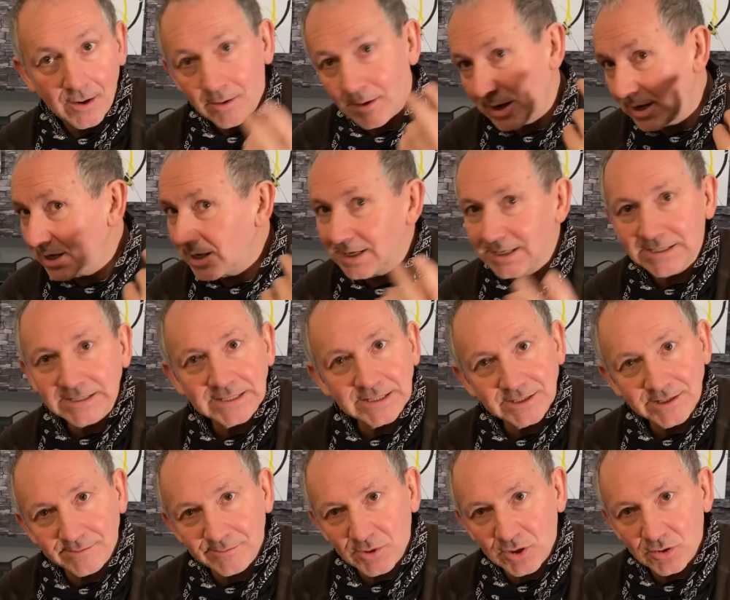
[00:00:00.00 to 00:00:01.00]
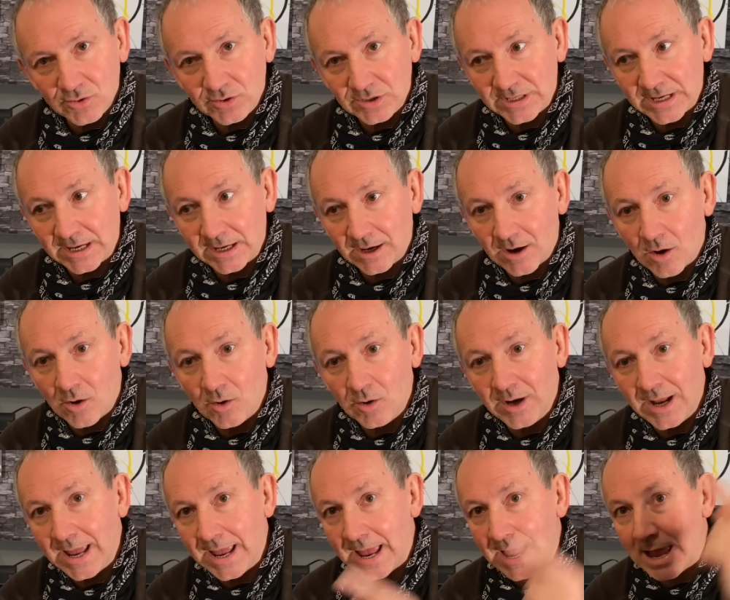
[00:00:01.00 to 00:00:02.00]
Are you listening to music on
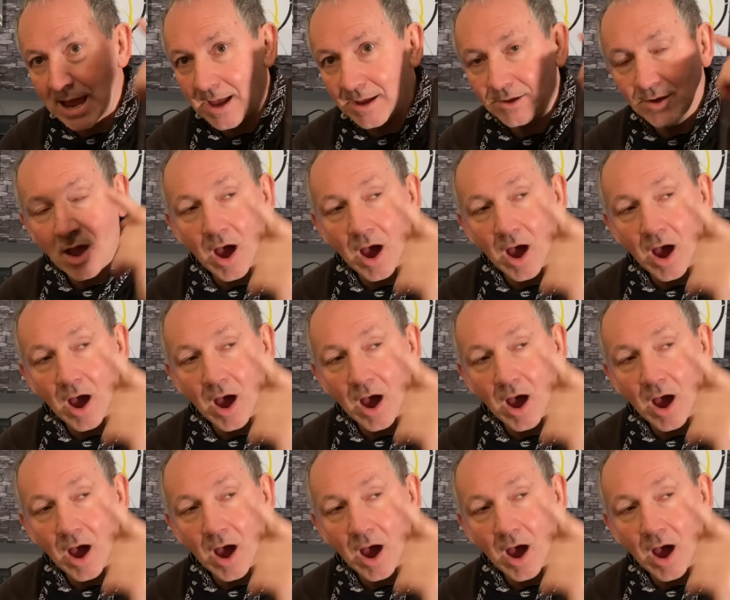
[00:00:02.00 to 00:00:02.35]
here?